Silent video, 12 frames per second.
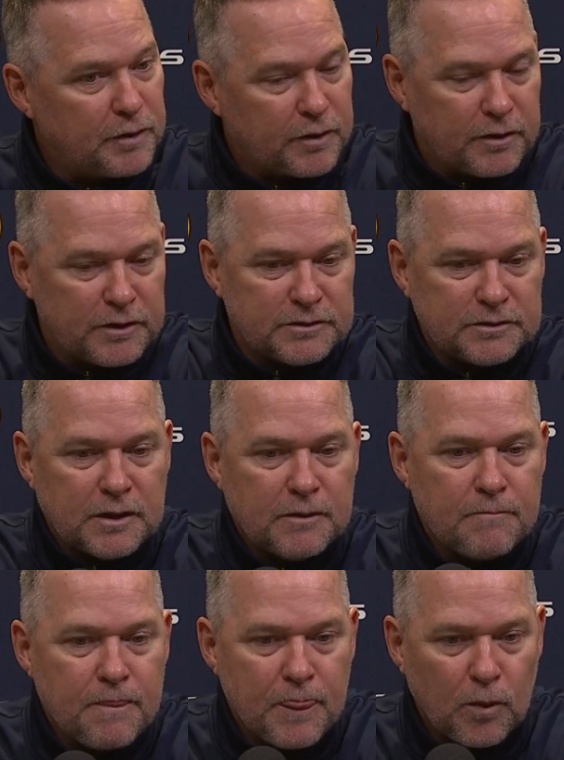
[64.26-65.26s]
because
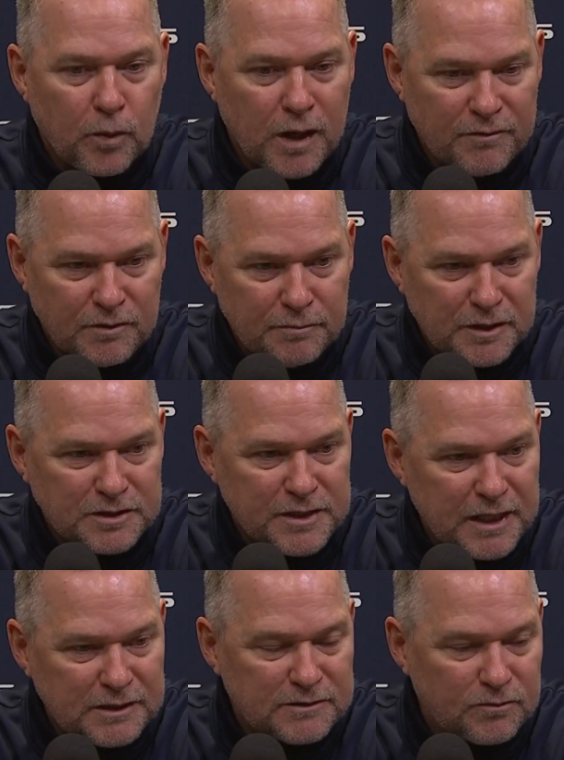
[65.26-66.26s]
we have our best
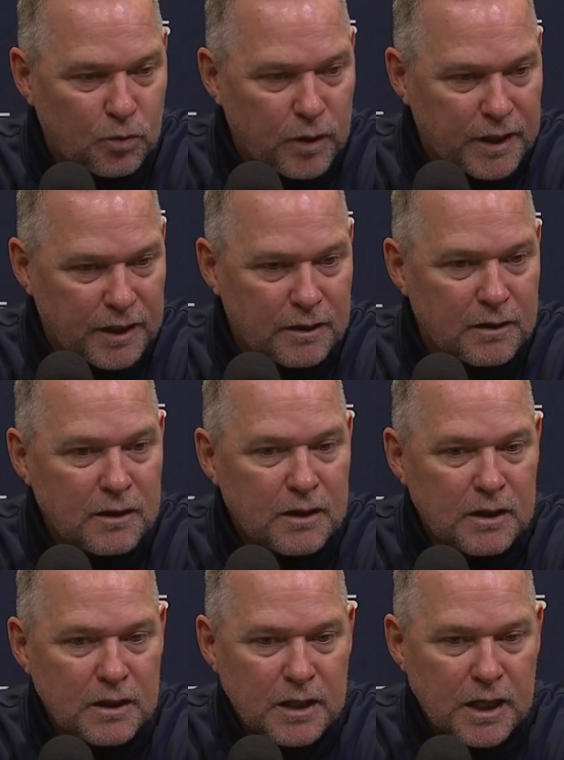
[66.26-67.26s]
chance of winning
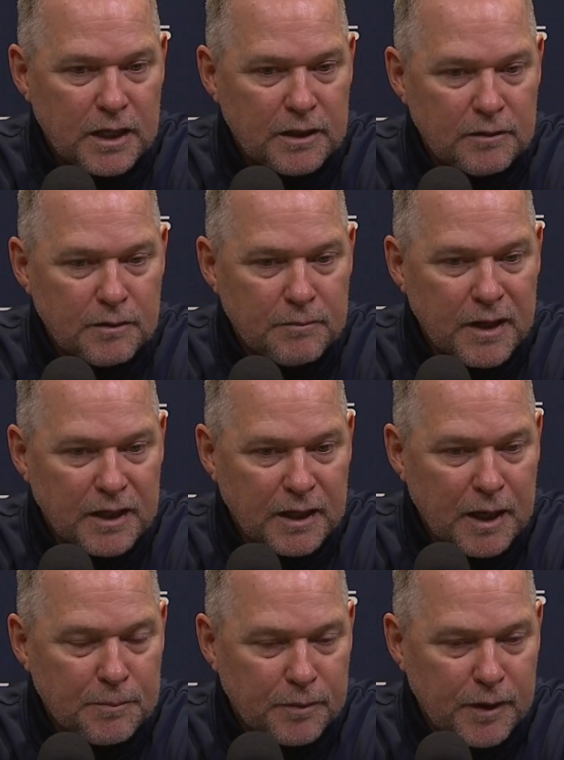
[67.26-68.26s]
and
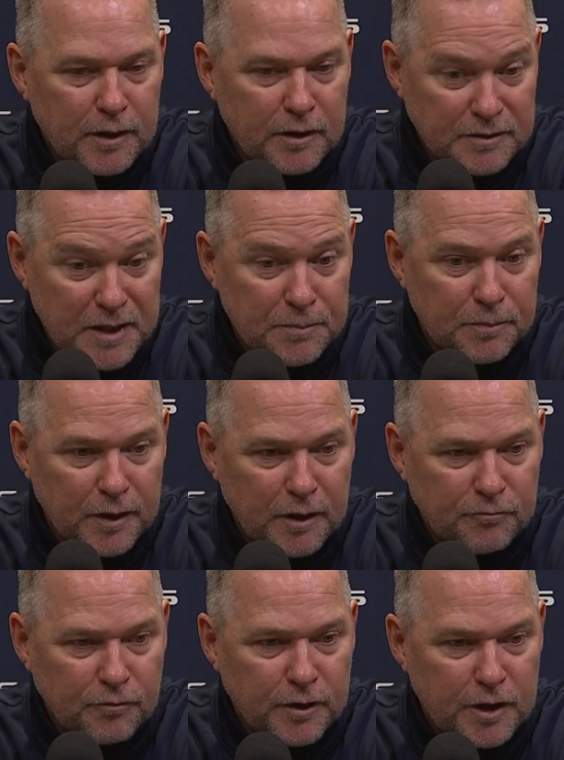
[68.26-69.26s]
making a deep
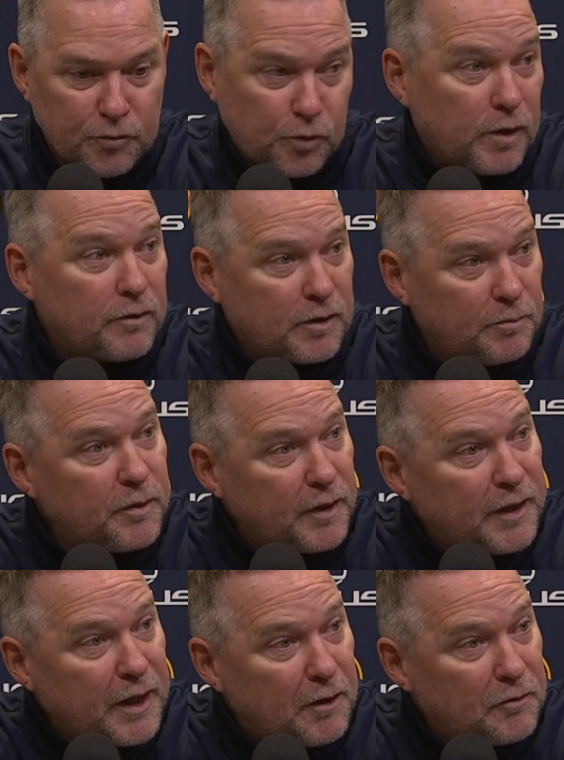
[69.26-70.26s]
playoff run if we're
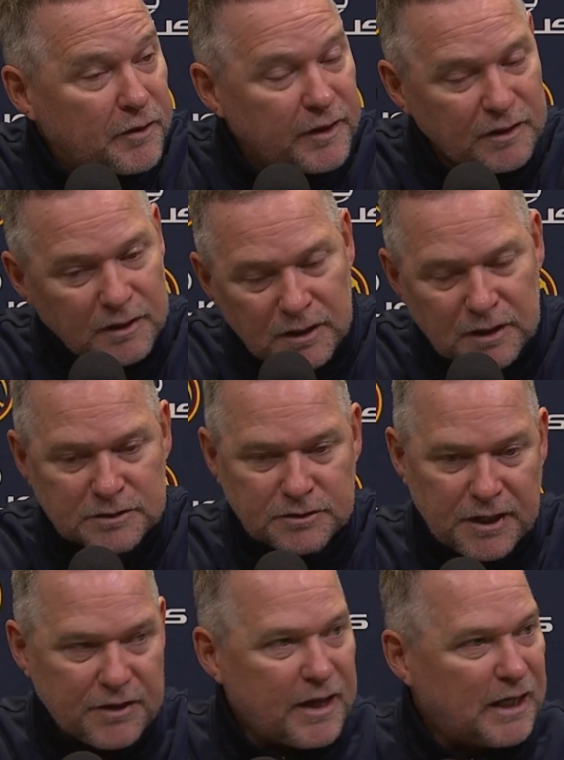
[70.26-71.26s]
completely healthy.
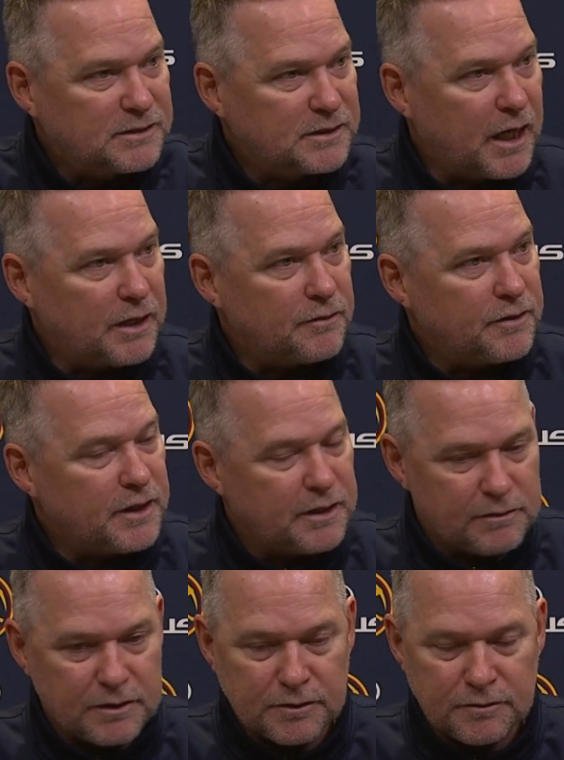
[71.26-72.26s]
So that's kind of
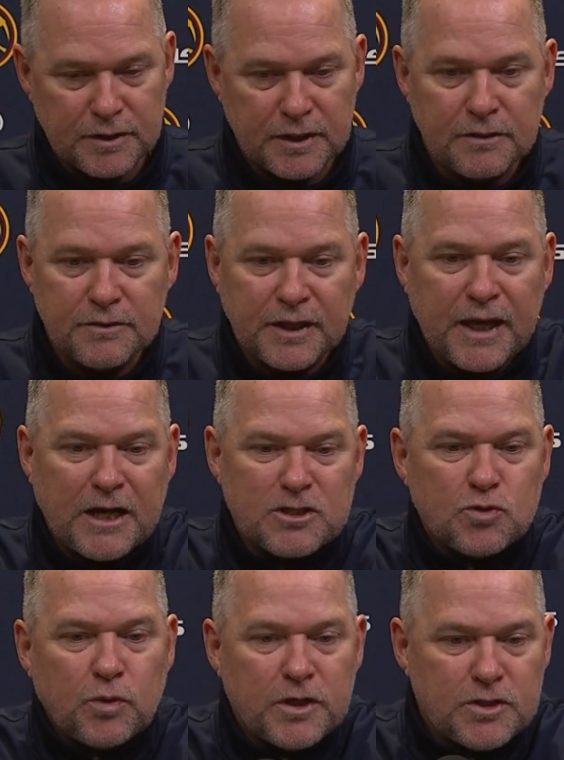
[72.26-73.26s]
the
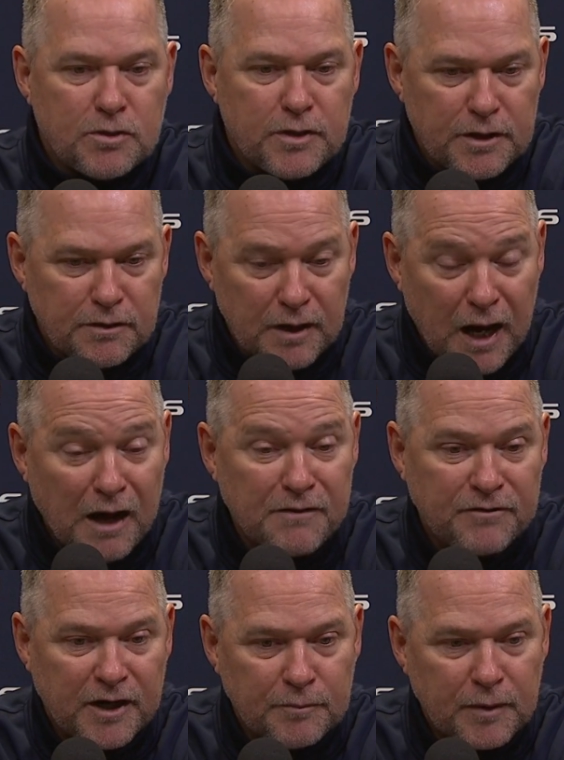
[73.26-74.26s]
catch-22 that I
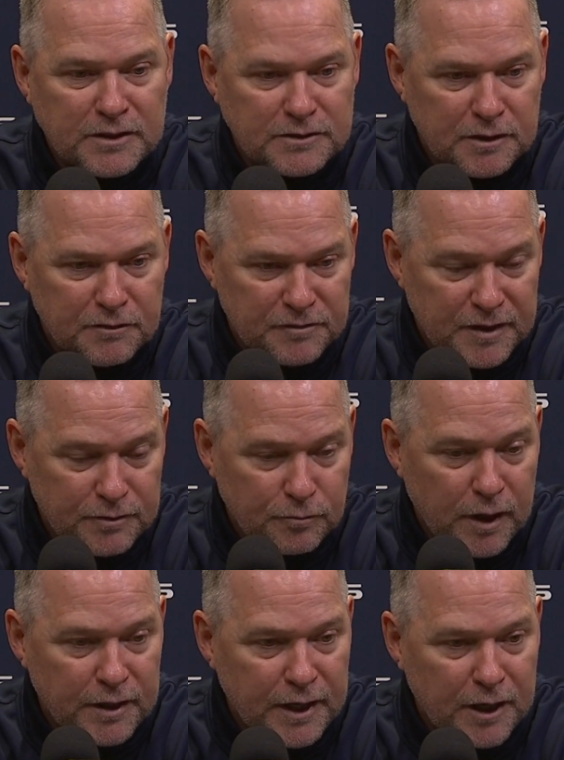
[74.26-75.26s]
find myself in
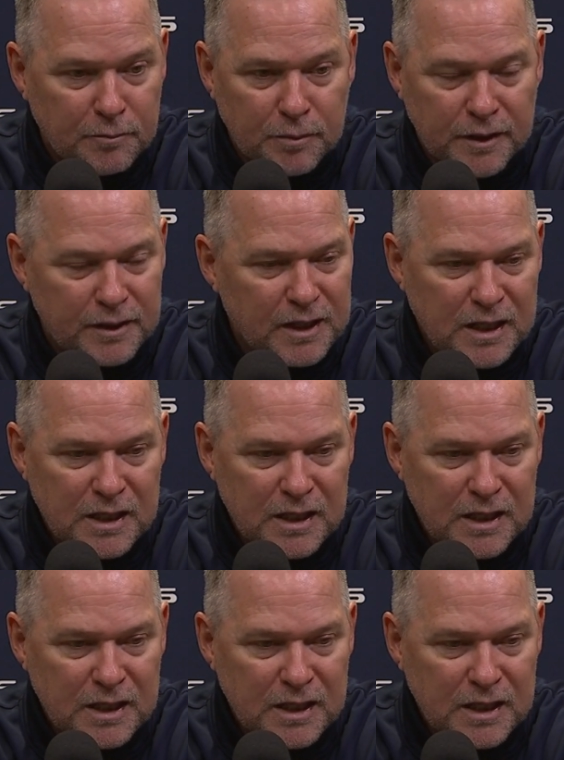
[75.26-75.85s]
right now. But